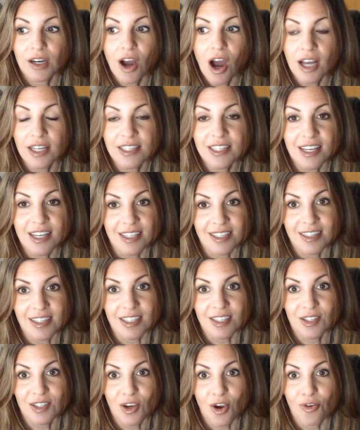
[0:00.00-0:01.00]
contest
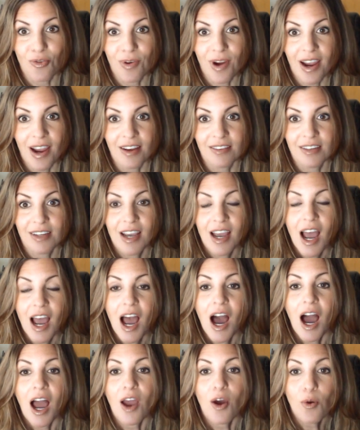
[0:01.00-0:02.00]
this go round.
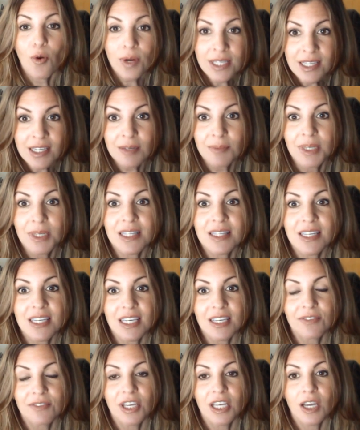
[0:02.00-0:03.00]
I always commit to
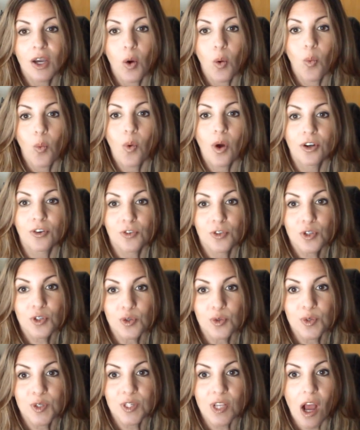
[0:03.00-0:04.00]
giving one or
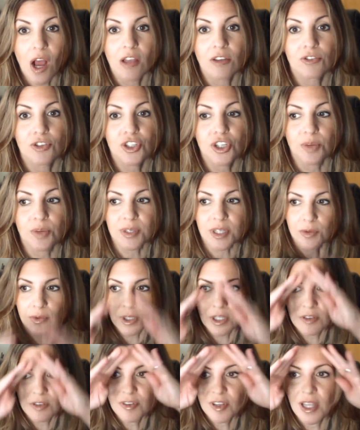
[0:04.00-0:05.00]
two scholarships. I
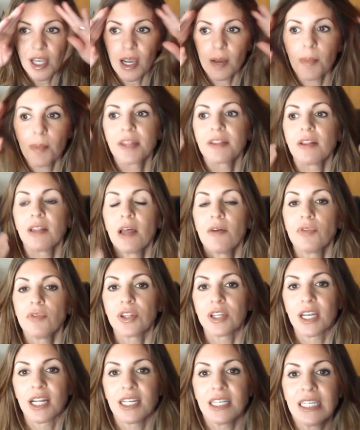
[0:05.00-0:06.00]
really feel like I'm at the
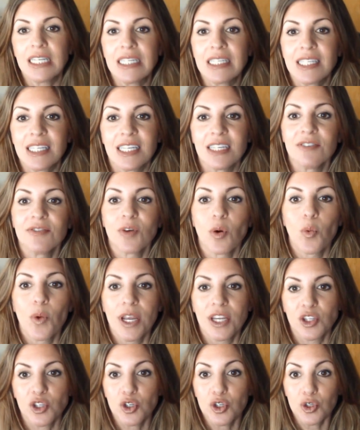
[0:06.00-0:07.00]
level that I need to give
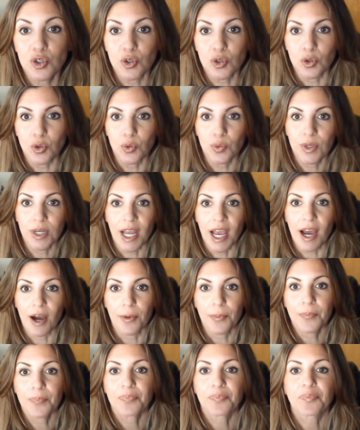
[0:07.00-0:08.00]
away two
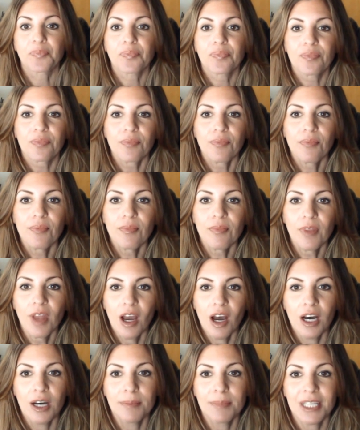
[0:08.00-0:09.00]
now
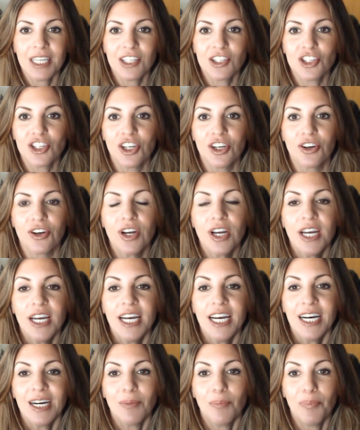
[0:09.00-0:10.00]
um, each year.
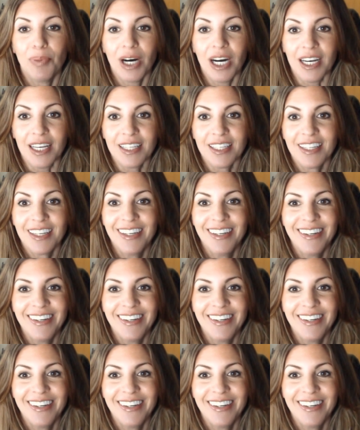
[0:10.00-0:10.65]
But